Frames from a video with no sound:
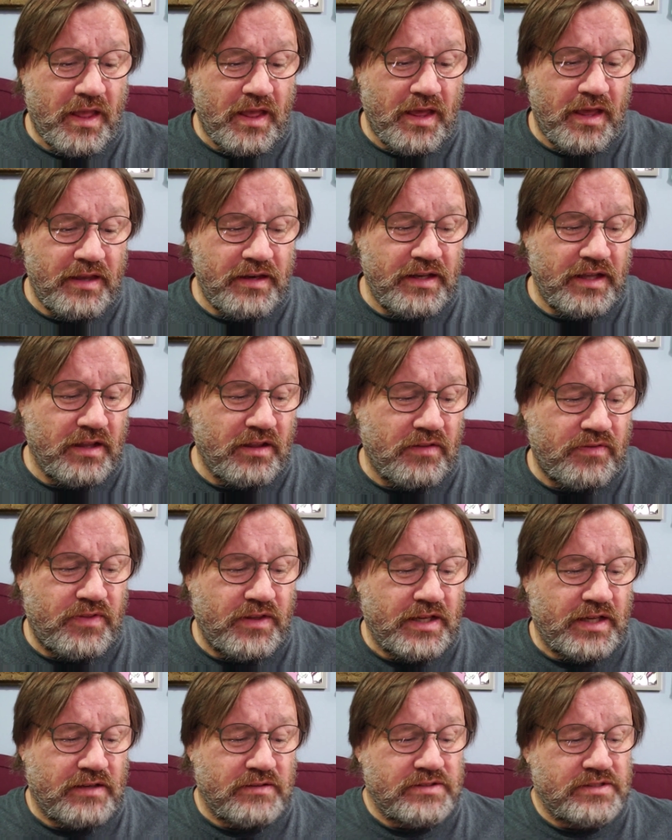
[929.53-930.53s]
And the other
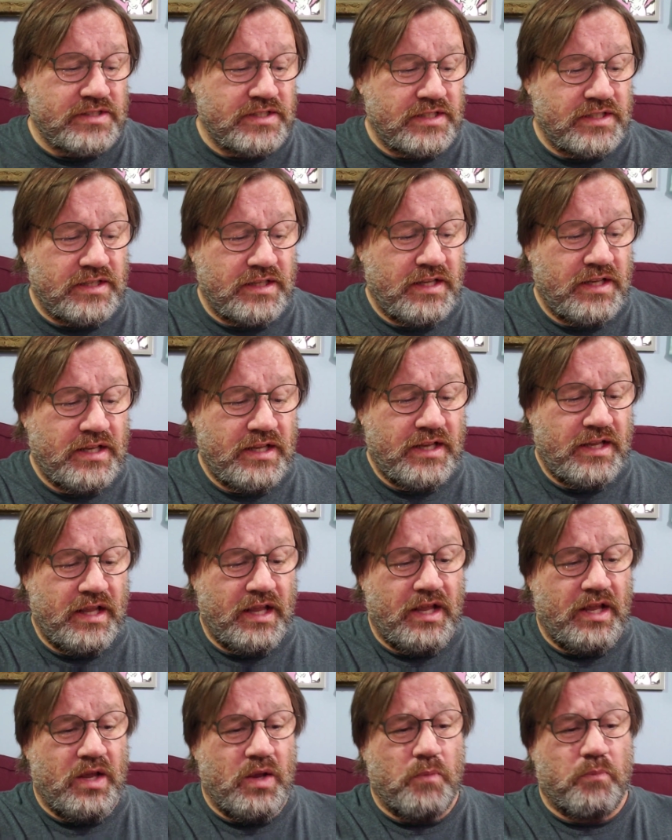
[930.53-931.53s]
thing I was going to
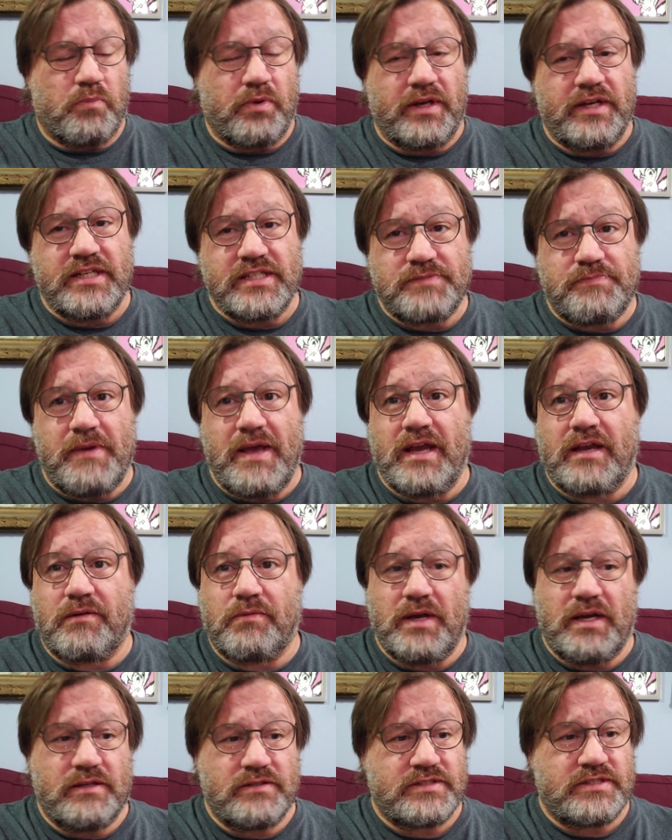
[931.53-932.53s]
bring this back
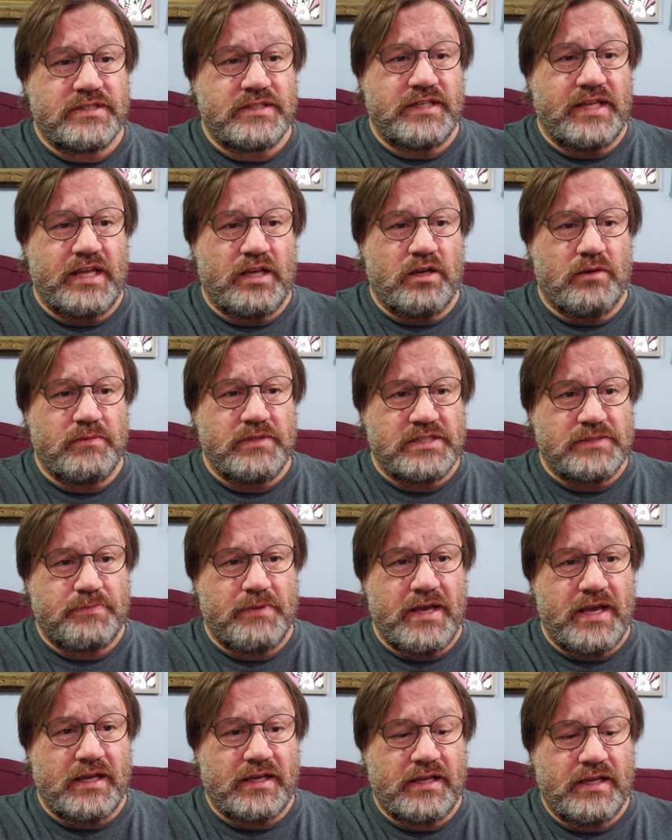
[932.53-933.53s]
around to Naomi
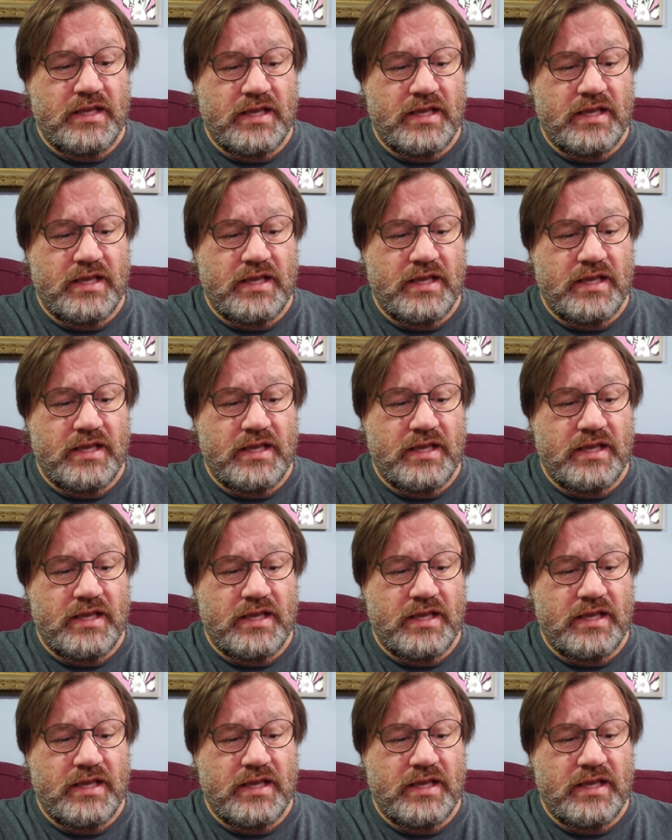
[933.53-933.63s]
Speck,